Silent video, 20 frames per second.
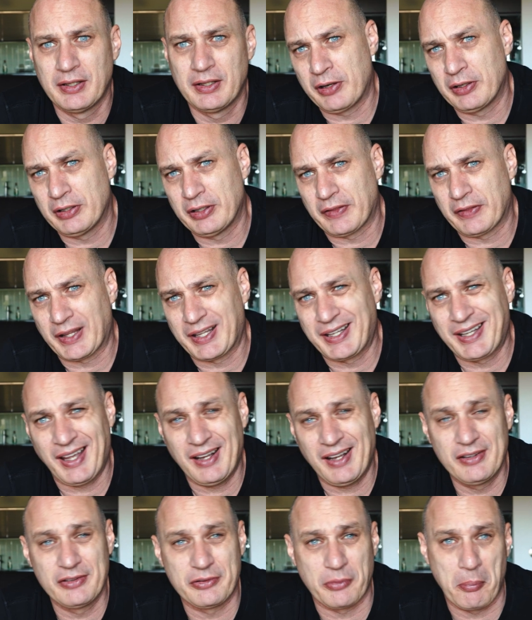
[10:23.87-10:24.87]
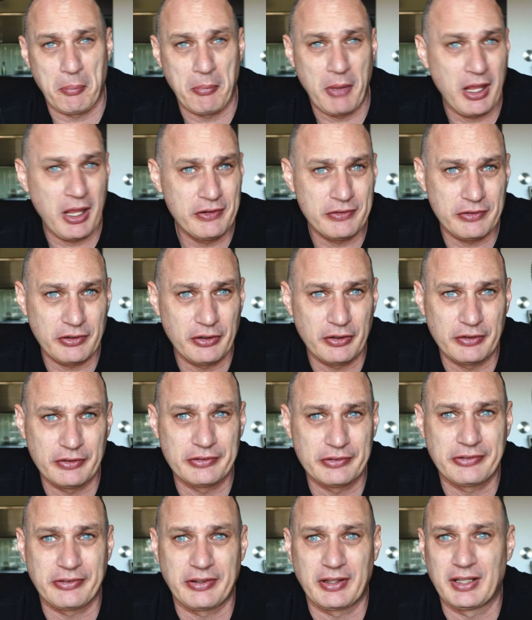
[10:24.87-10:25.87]
Apparently the color's amazing on
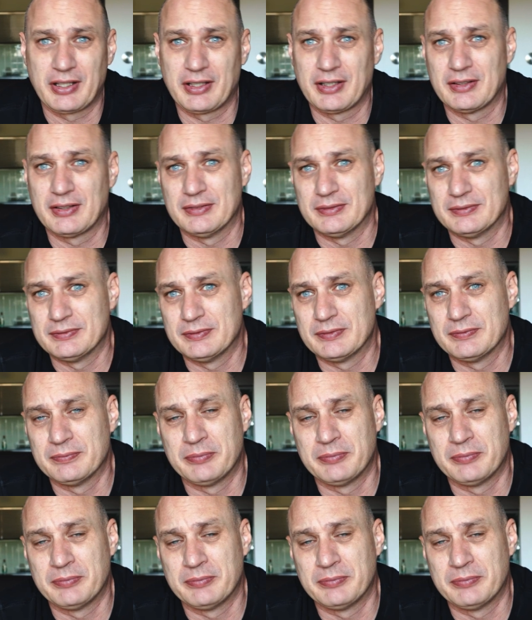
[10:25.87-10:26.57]
this thing,